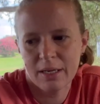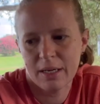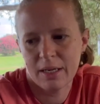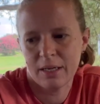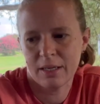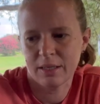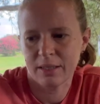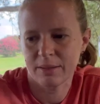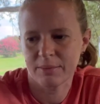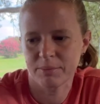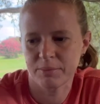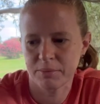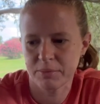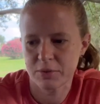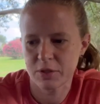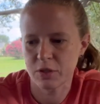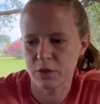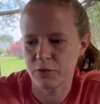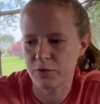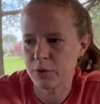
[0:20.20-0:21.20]
Um,
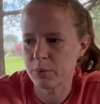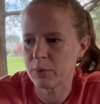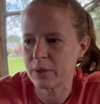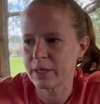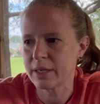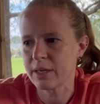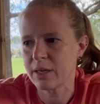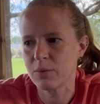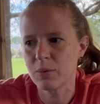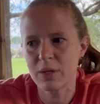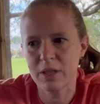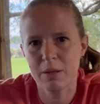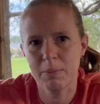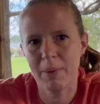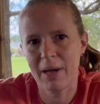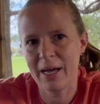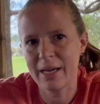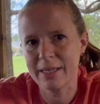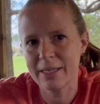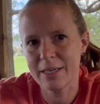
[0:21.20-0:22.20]
so if you want to know what the
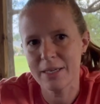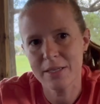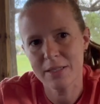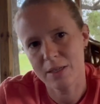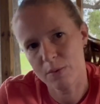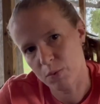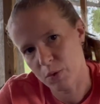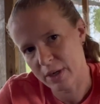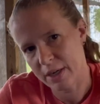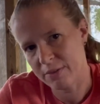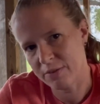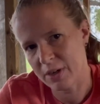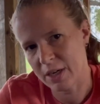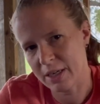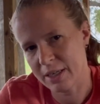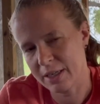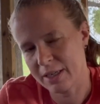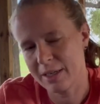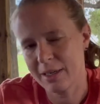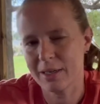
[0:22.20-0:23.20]
bag is and what I've got
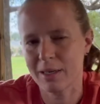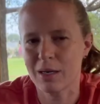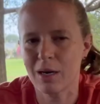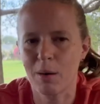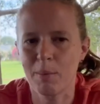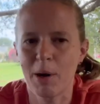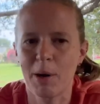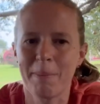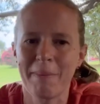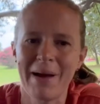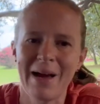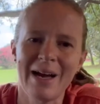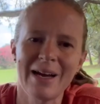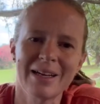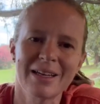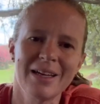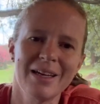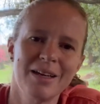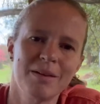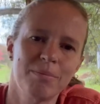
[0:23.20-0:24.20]
in it, come on back
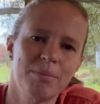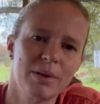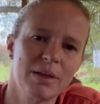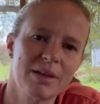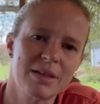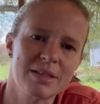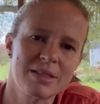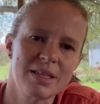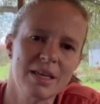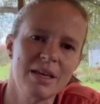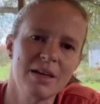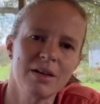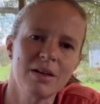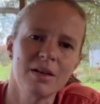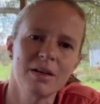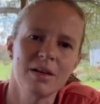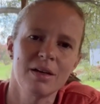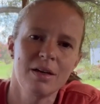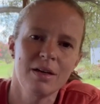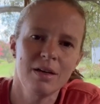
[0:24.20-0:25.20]
because here
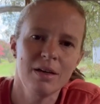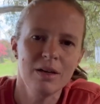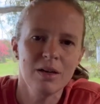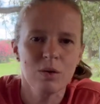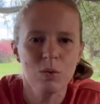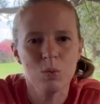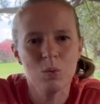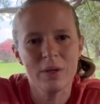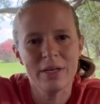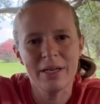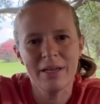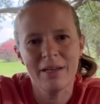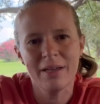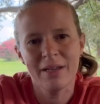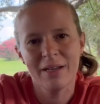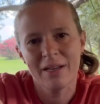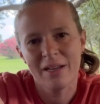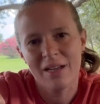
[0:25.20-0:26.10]
we